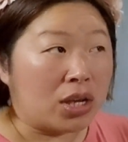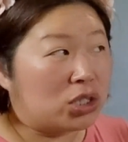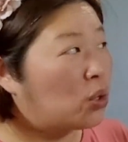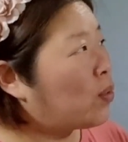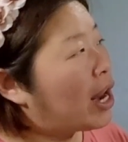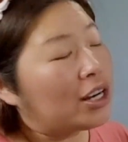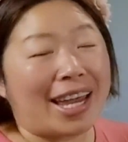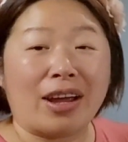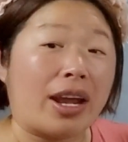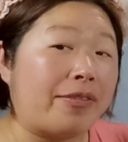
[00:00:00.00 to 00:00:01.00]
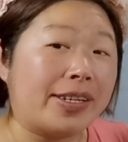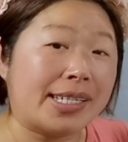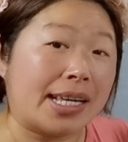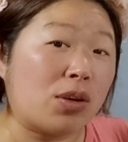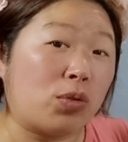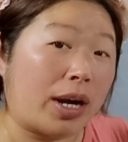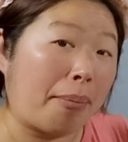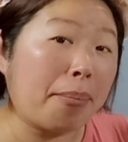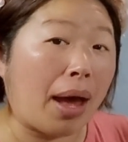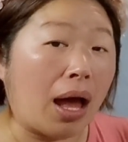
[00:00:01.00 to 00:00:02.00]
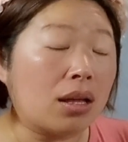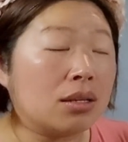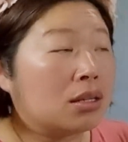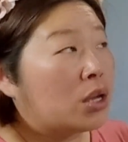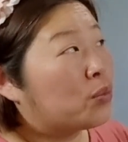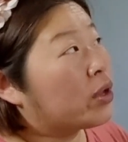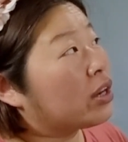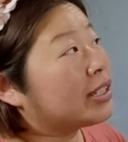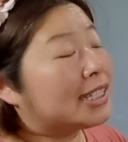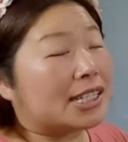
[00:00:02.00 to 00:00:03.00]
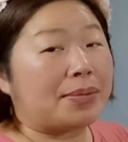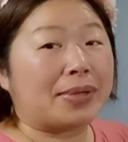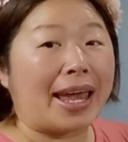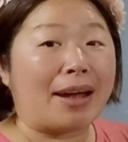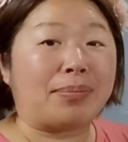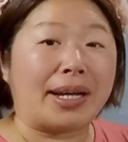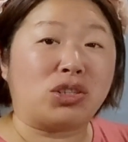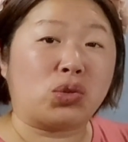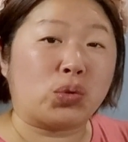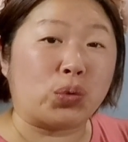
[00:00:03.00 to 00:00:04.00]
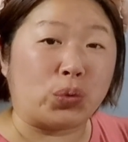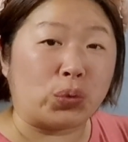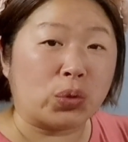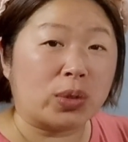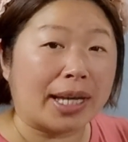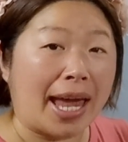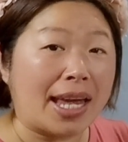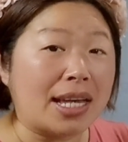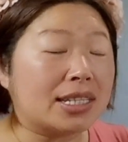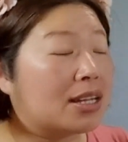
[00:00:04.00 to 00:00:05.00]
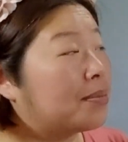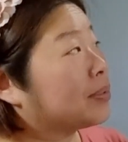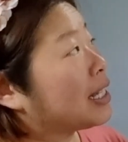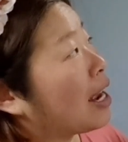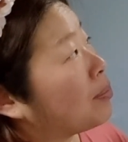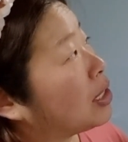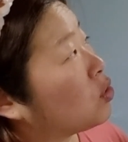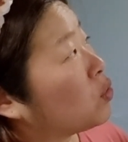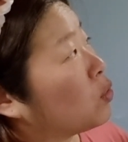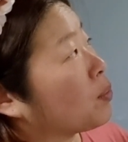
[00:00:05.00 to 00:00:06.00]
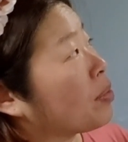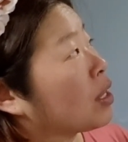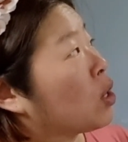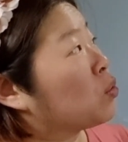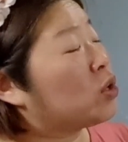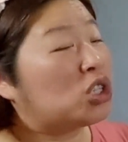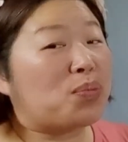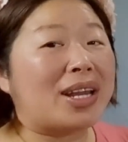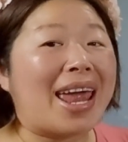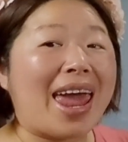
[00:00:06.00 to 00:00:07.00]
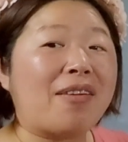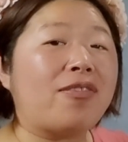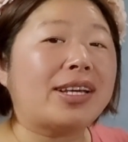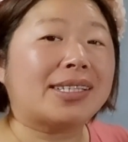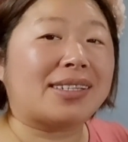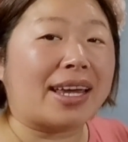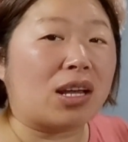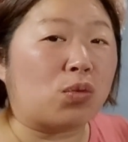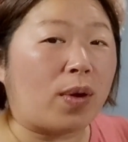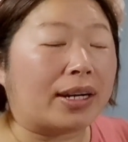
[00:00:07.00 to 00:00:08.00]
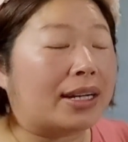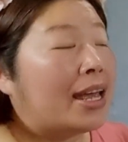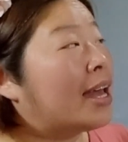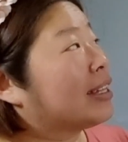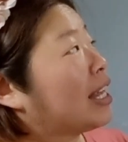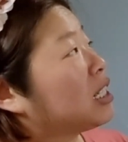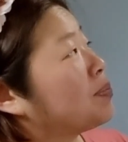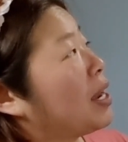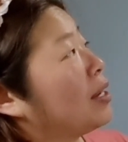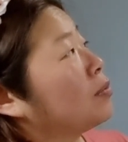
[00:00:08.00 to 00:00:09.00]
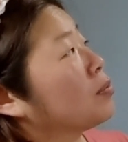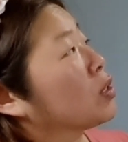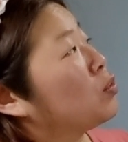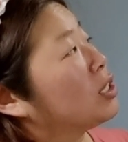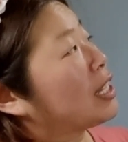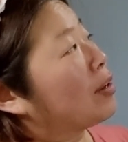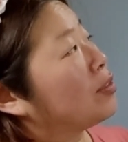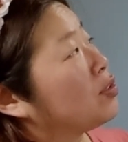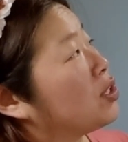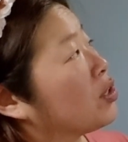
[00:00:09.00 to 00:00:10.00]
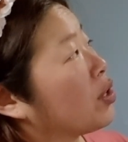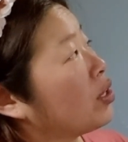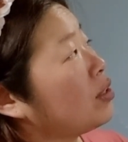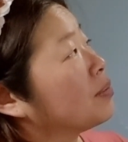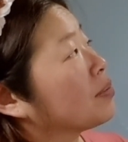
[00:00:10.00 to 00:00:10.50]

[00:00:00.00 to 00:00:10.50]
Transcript: So we don't count every single number. We're going to skip count by 2. Okay? Skip count by 2. Which means every second one. That means we start with 0.